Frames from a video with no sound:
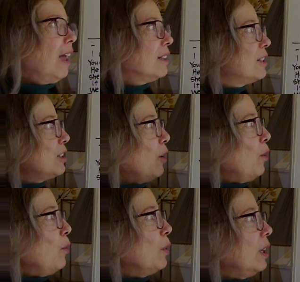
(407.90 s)

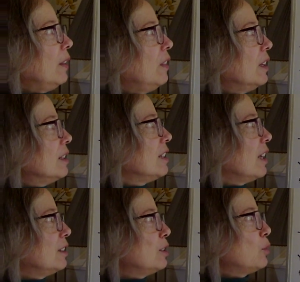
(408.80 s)
So in this
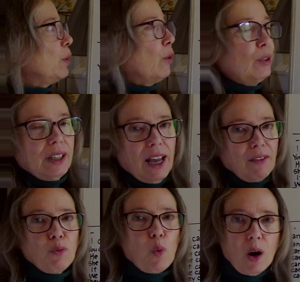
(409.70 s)
sentence, we only
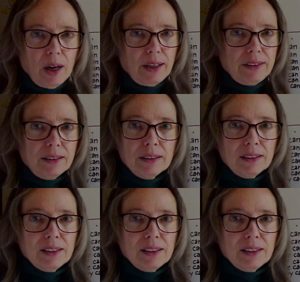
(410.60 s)
have one.